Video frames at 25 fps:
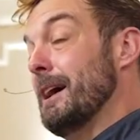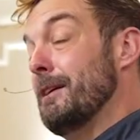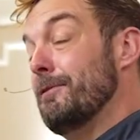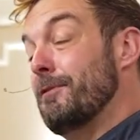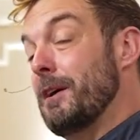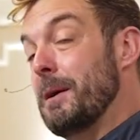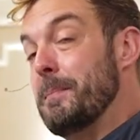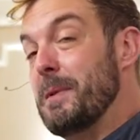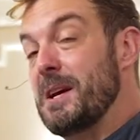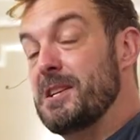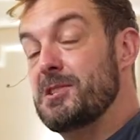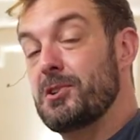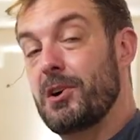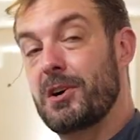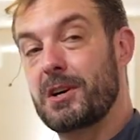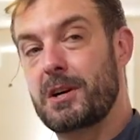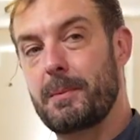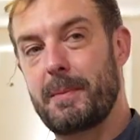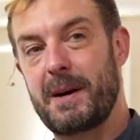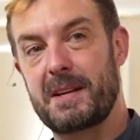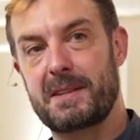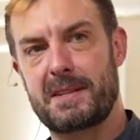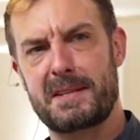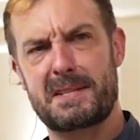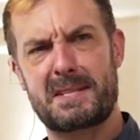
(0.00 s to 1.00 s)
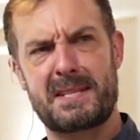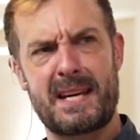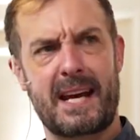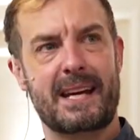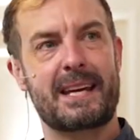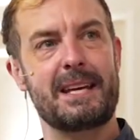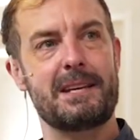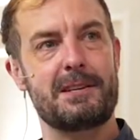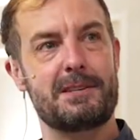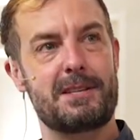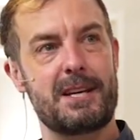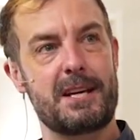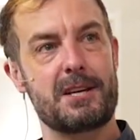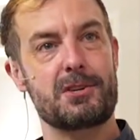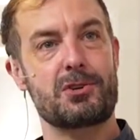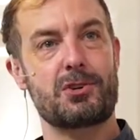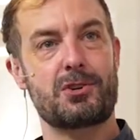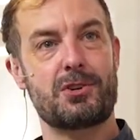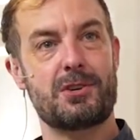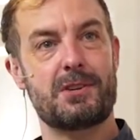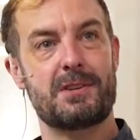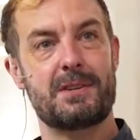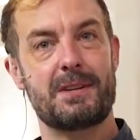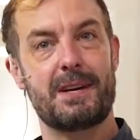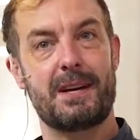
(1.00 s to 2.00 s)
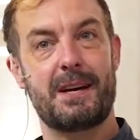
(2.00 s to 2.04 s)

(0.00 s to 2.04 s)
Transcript: if I may talk about the second dish